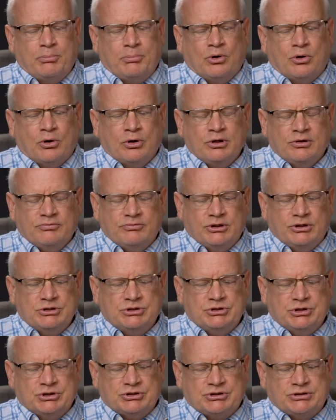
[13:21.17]
part of it
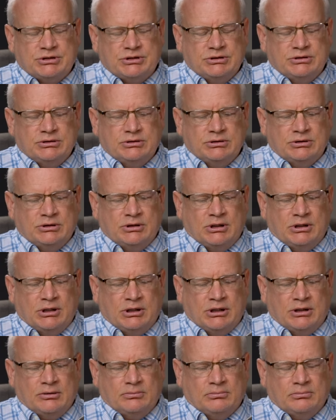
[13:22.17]
just
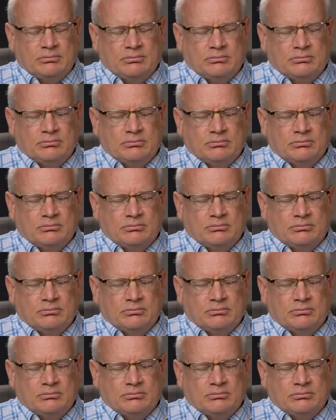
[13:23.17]
um,